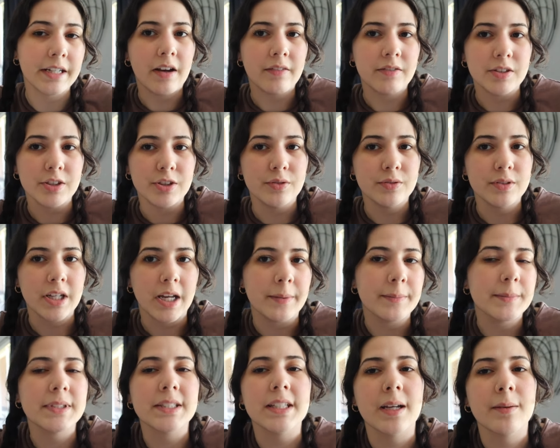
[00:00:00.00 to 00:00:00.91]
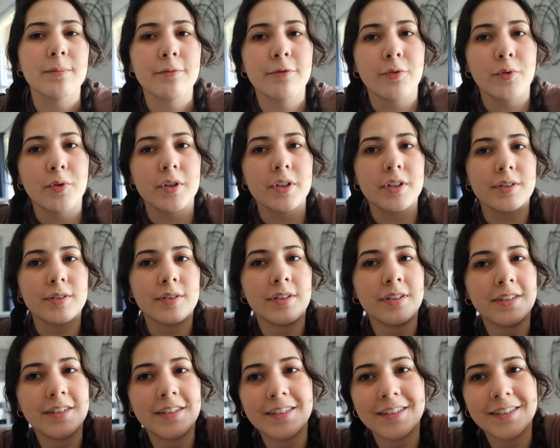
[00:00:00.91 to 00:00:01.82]
have a new timestamp for you.
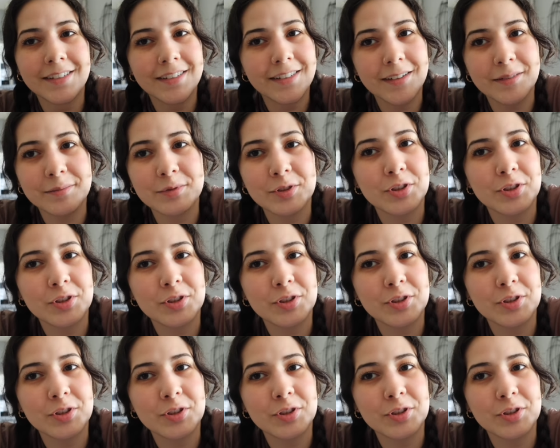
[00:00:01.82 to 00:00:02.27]
I'm